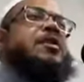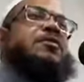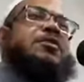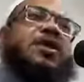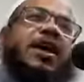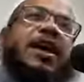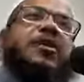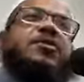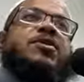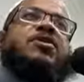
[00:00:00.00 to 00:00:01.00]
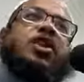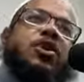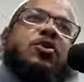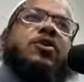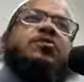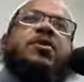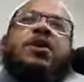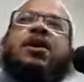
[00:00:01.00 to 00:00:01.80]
give salams, check on him,